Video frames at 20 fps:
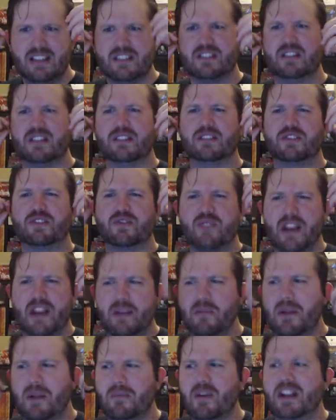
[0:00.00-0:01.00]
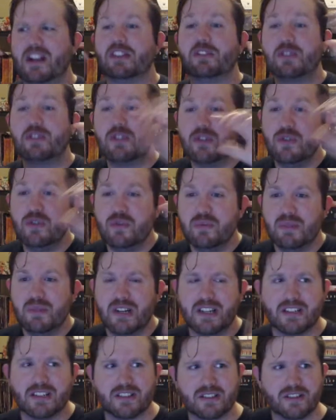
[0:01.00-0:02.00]
strain my brain too
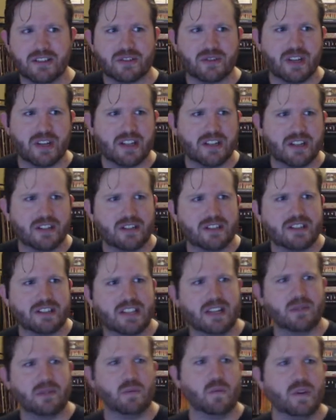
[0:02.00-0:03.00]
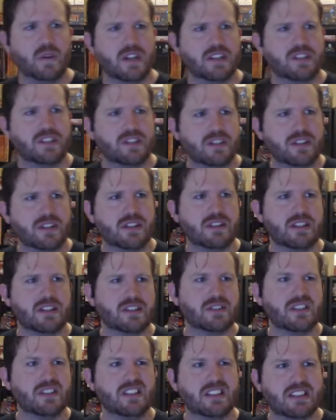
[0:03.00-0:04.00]
much to try and understand what you're doing.
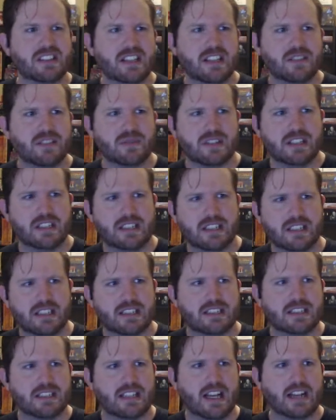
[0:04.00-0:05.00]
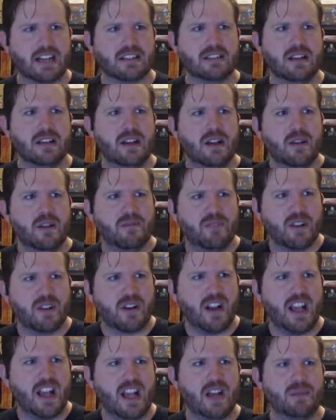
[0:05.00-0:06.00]
So in this case, we're gonna init stacks, figure
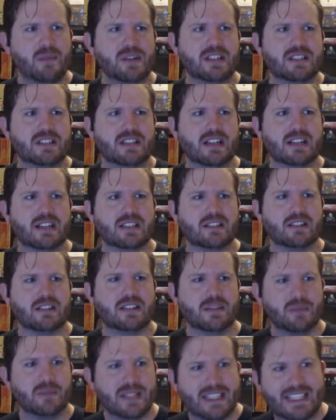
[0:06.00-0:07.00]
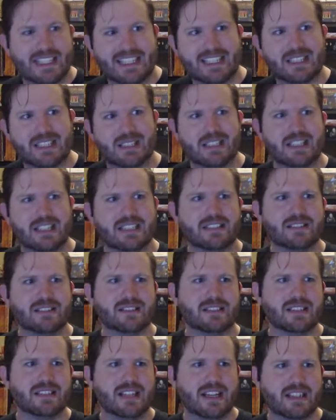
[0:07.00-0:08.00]
out how many stacks are, then we initialize the
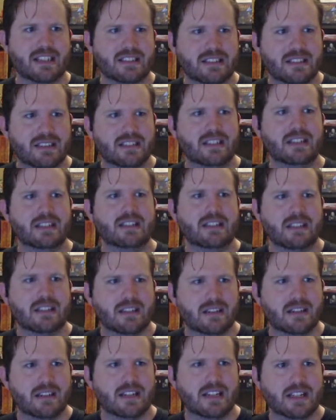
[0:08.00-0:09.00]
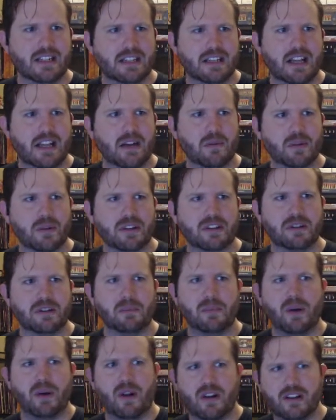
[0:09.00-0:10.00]
stacks. All right, now we're gonna
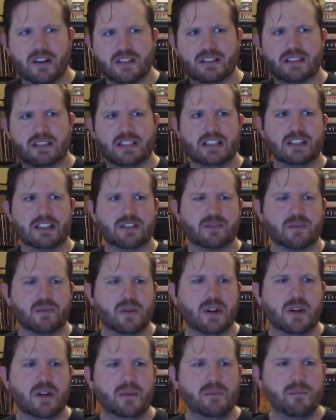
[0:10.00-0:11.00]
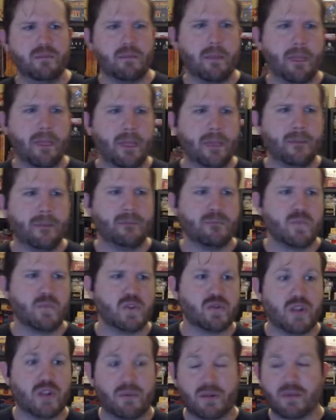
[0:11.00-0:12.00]
parse each row.
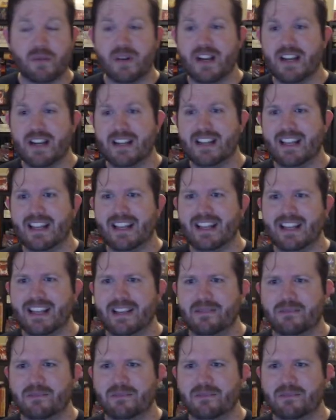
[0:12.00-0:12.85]
So I'm gonna write a